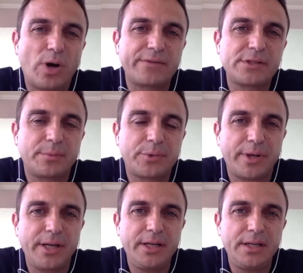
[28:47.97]
have some
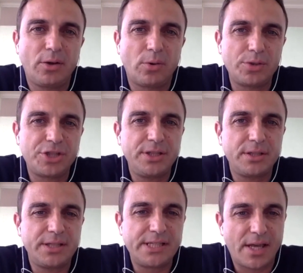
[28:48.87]
training in coaching
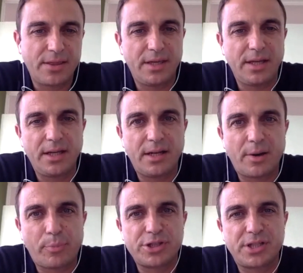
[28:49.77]
and design thinking and
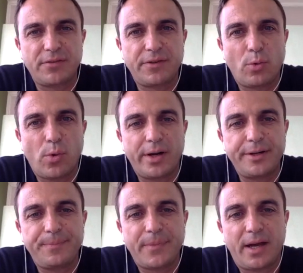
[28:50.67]
appreciative inquiry.